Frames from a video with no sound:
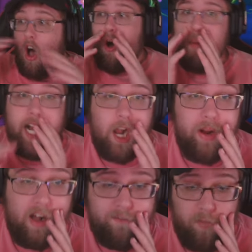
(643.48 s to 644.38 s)
Oh my God,
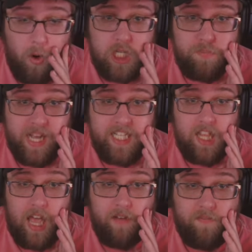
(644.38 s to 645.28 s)
we got four spins
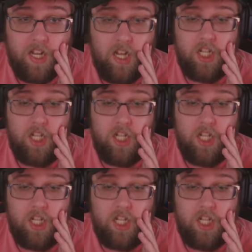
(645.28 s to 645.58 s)
left. Right.